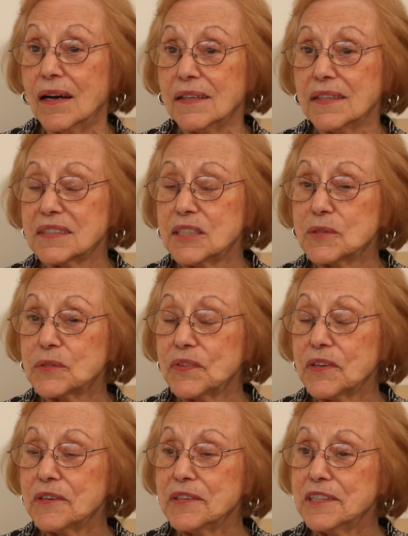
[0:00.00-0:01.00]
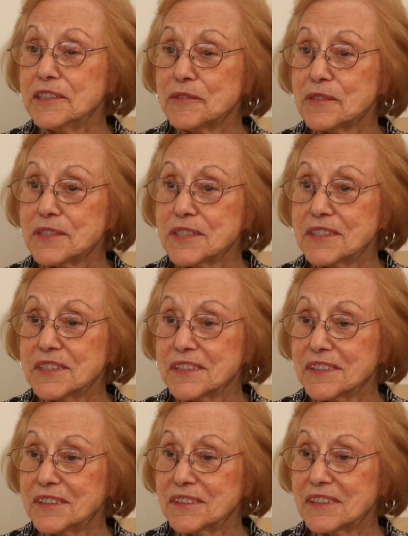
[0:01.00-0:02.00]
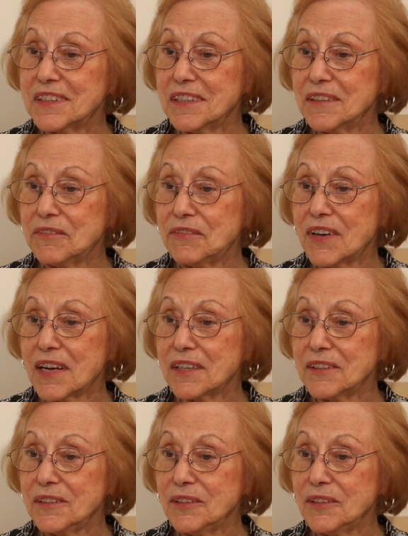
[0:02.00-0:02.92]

Yes, he was very interested to find,